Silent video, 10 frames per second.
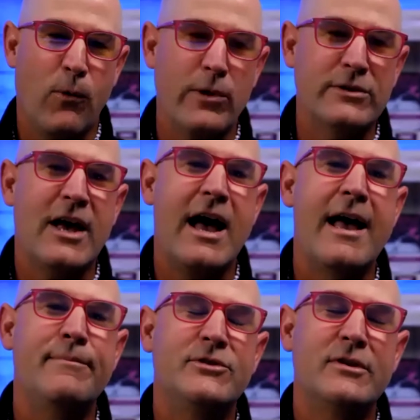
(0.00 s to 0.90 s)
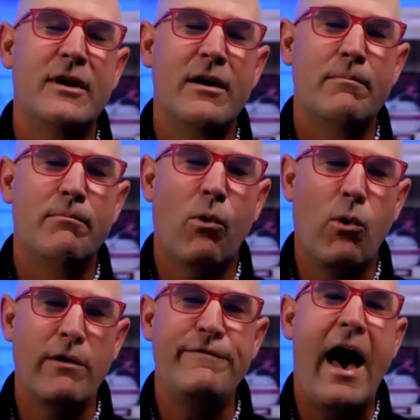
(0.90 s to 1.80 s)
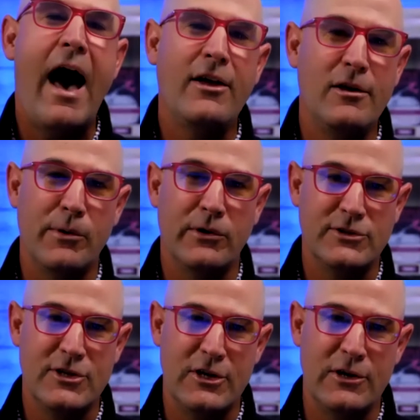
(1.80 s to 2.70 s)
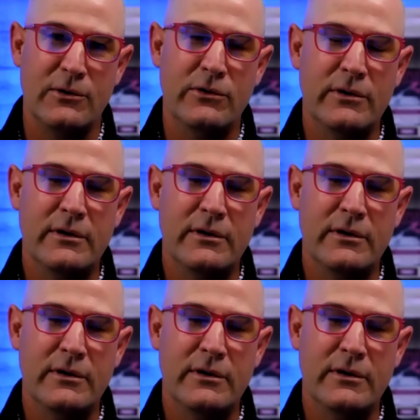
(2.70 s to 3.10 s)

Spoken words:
times more valuable to you